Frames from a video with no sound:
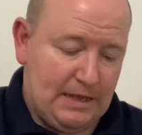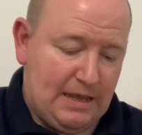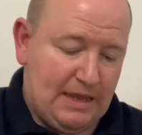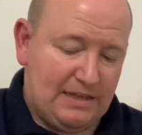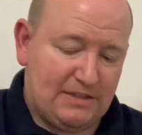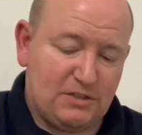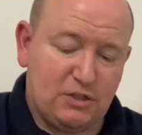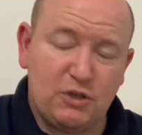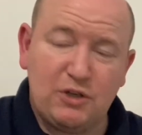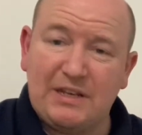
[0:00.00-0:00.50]

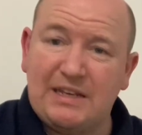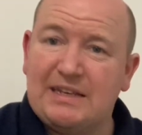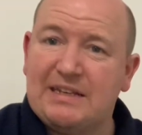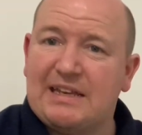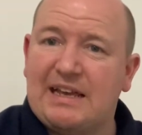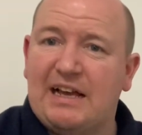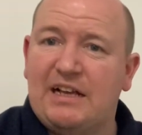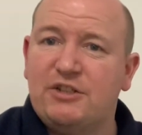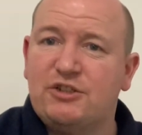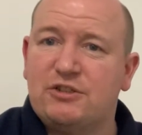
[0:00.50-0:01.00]
It's a good
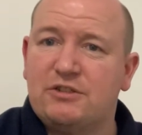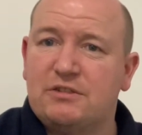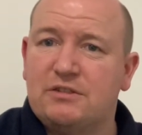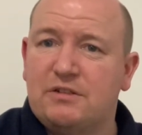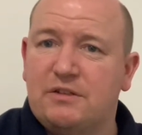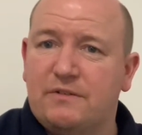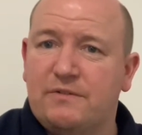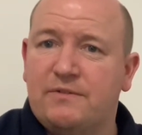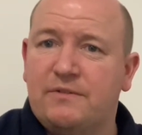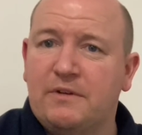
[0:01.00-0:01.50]
indication
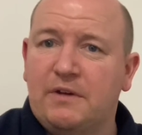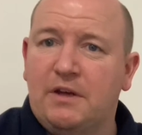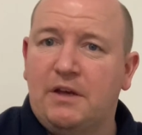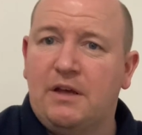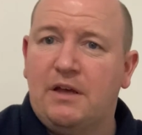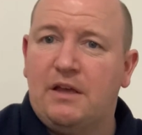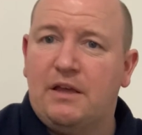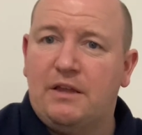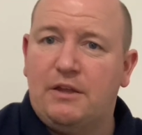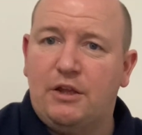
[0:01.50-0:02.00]
of,
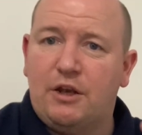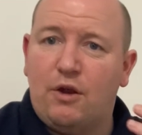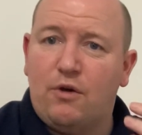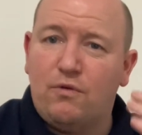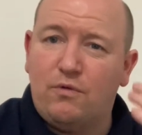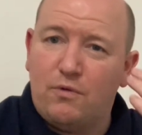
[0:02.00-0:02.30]
you know,